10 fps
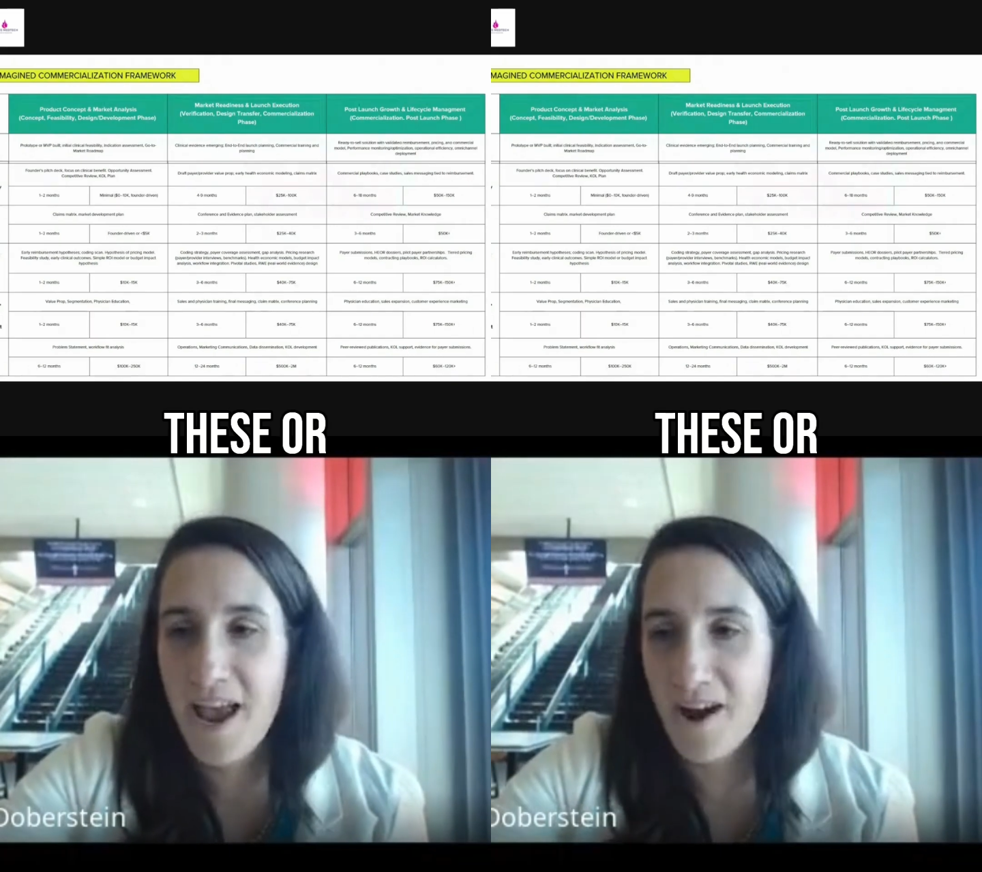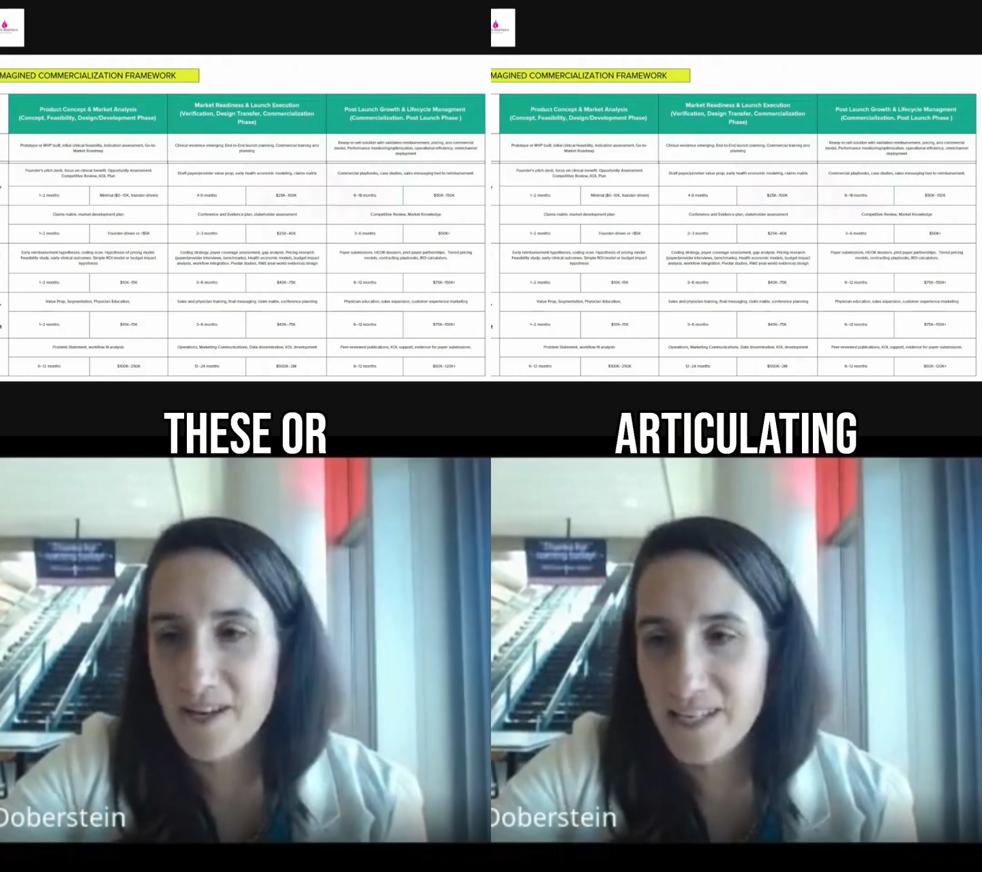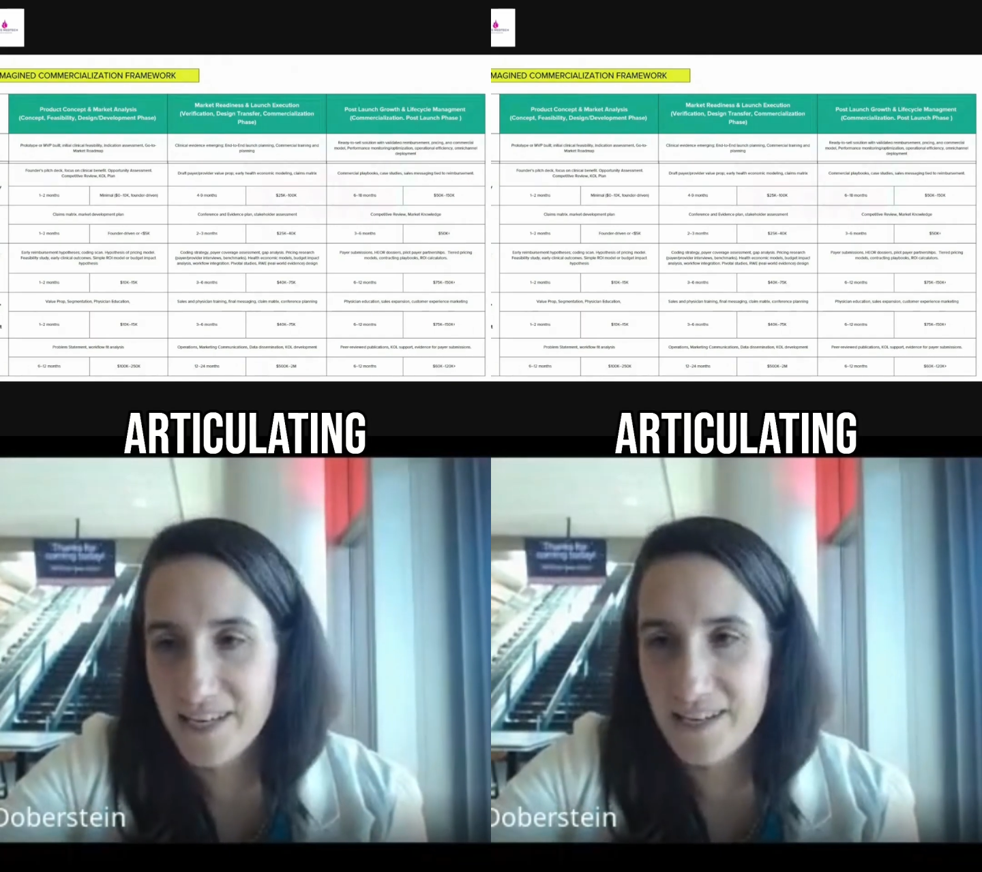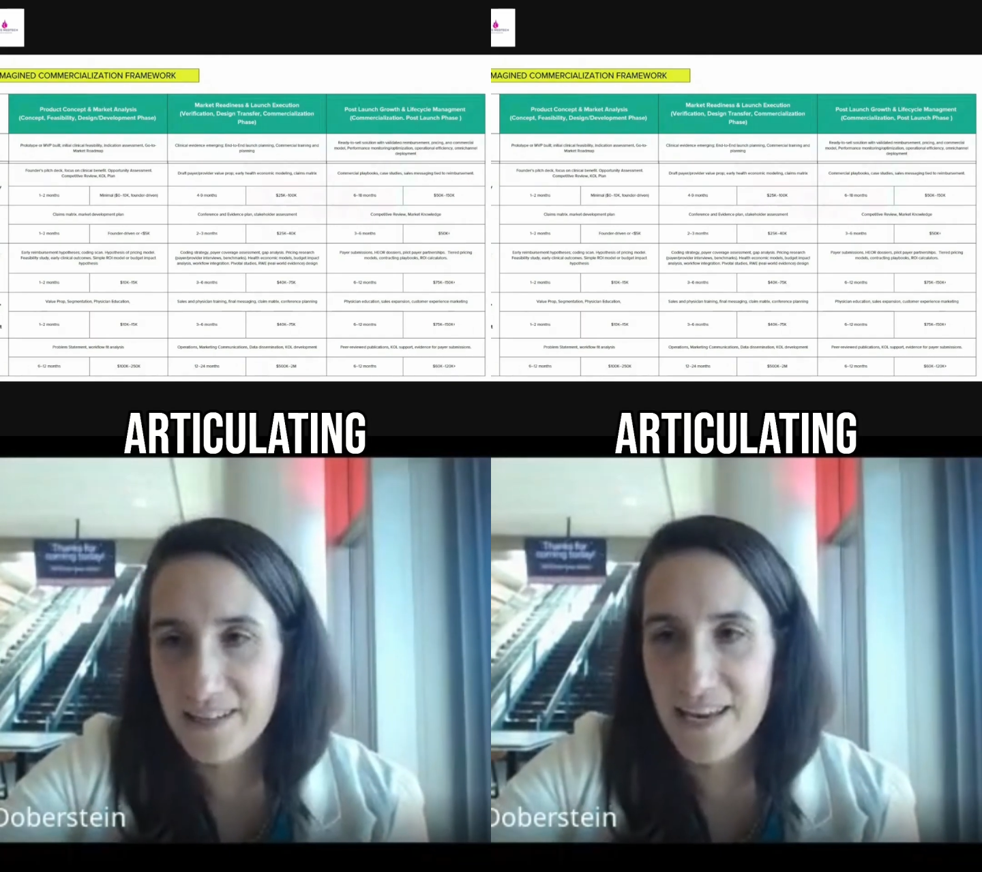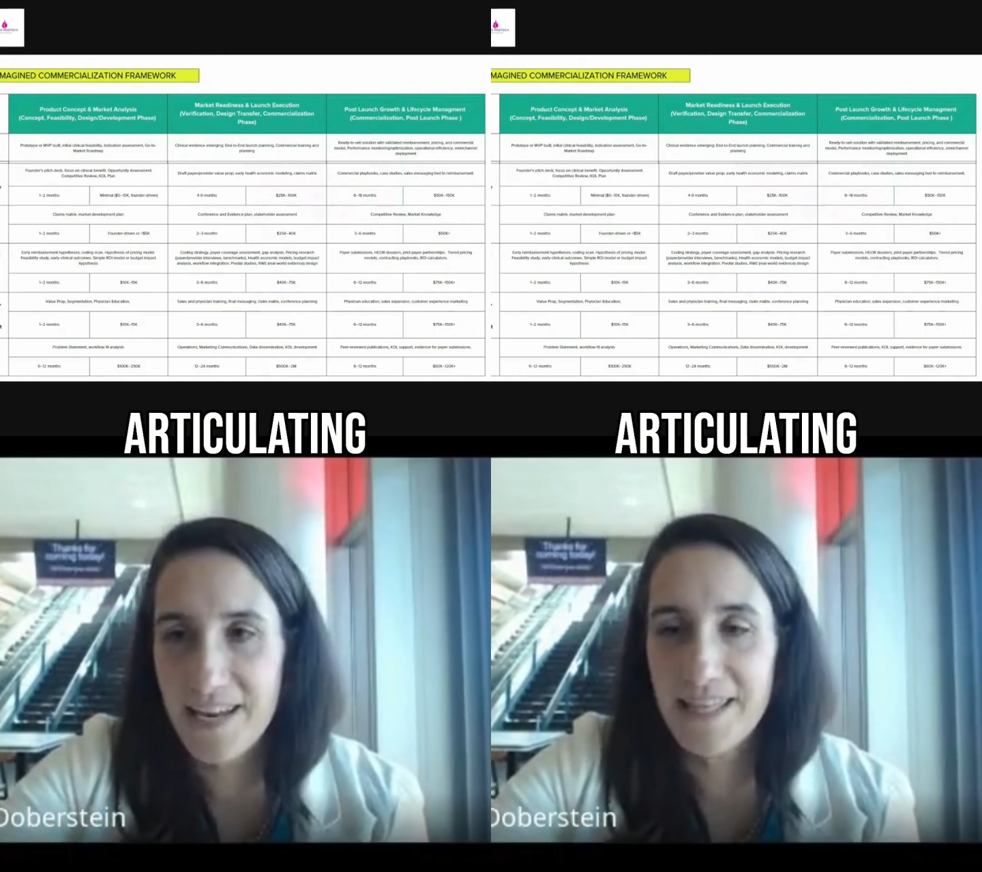
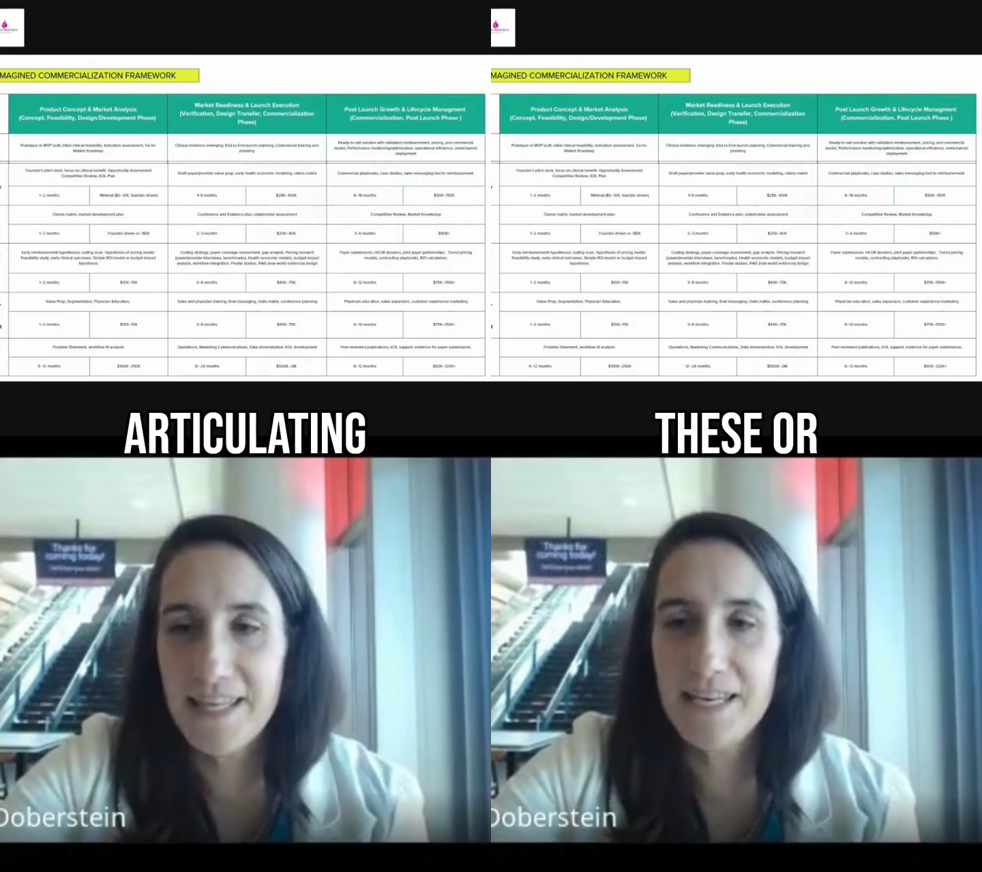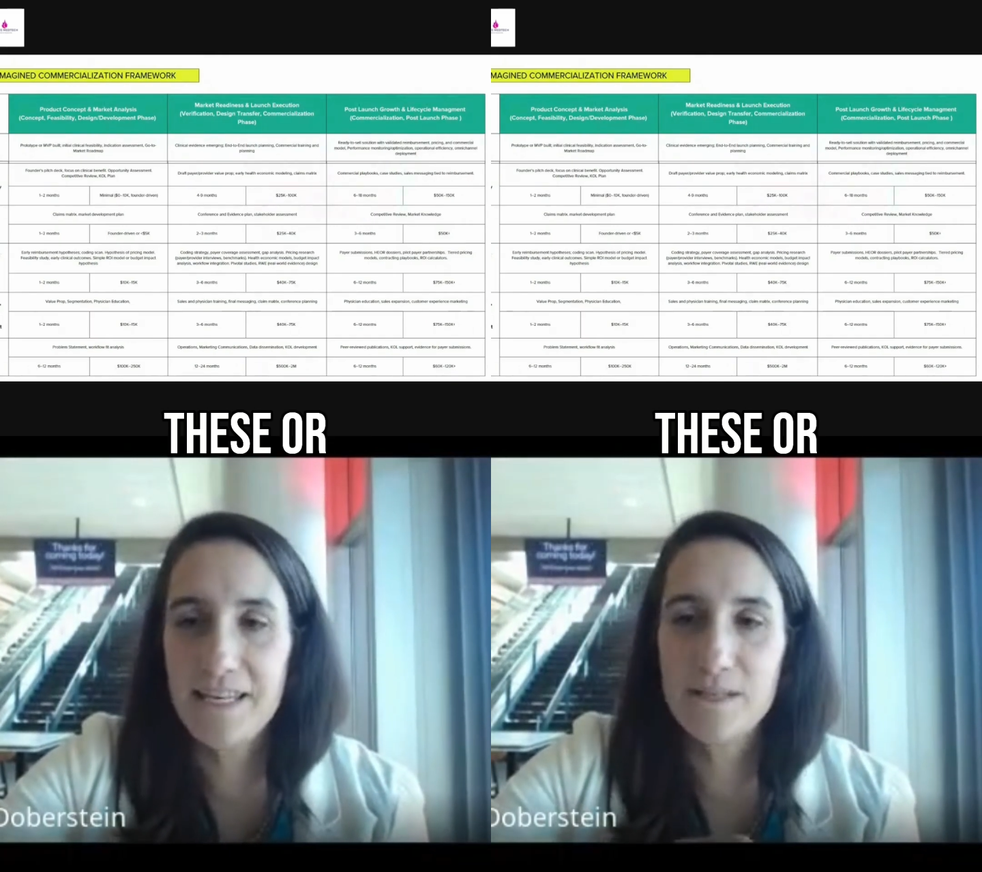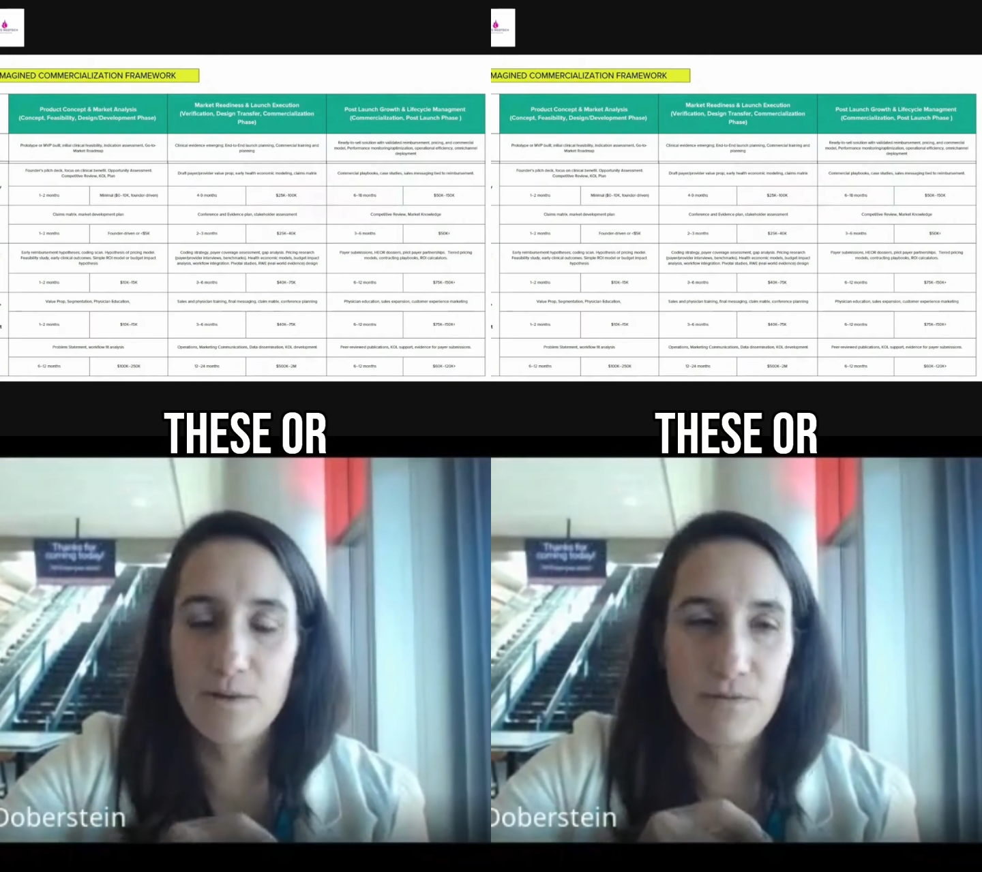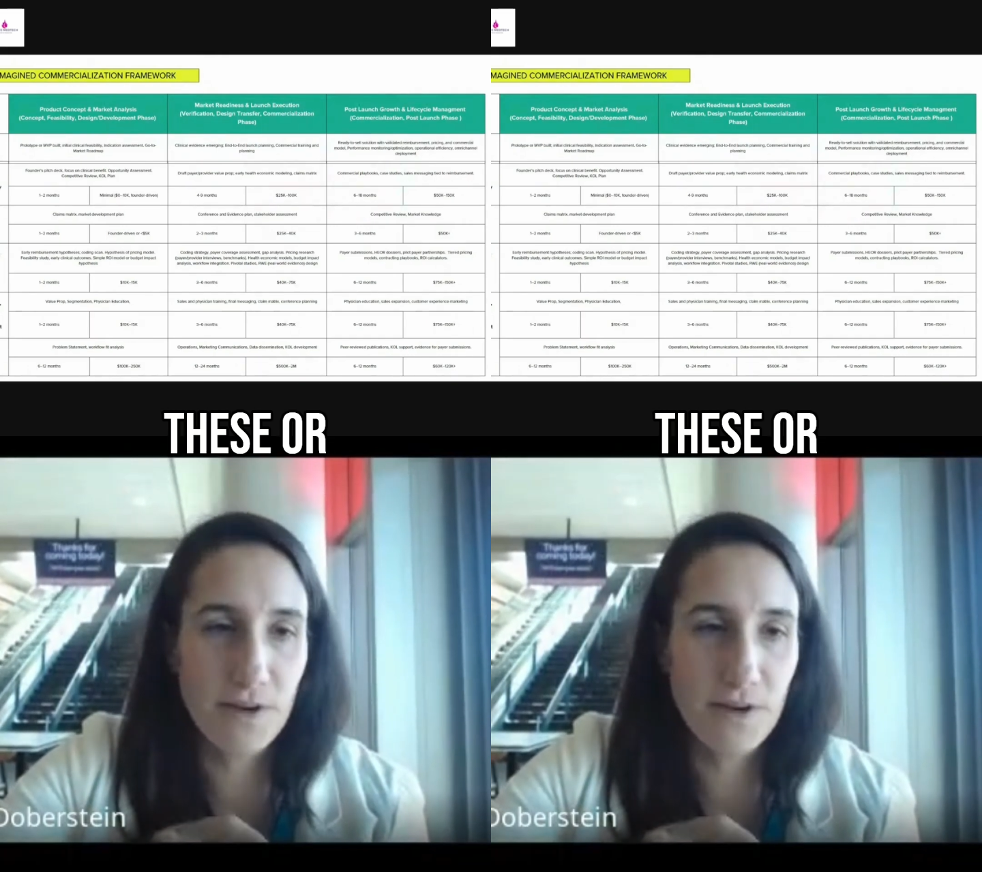articulating these or